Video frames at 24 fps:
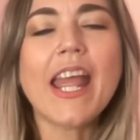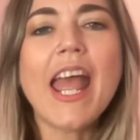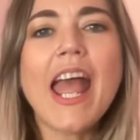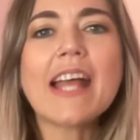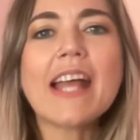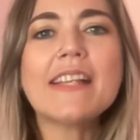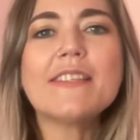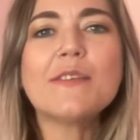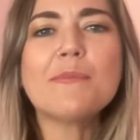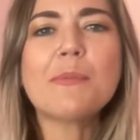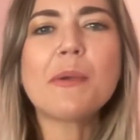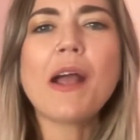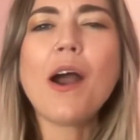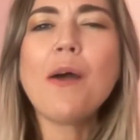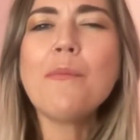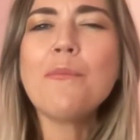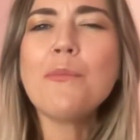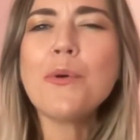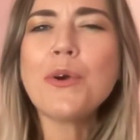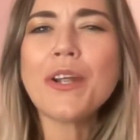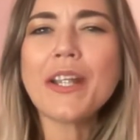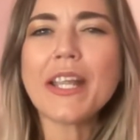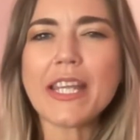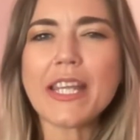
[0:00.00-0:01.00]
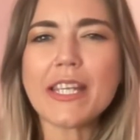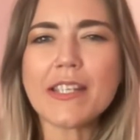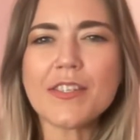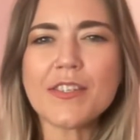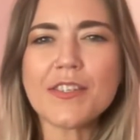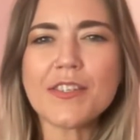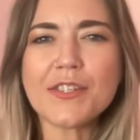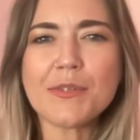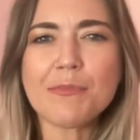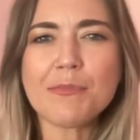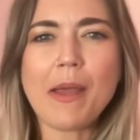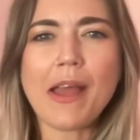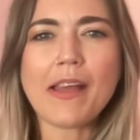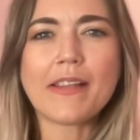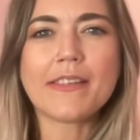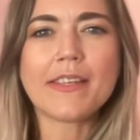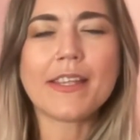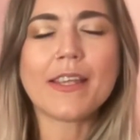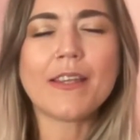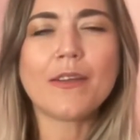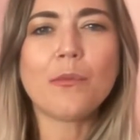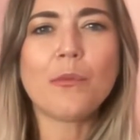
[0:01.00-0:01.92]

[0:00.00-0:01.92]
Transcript: and to become more interdependent.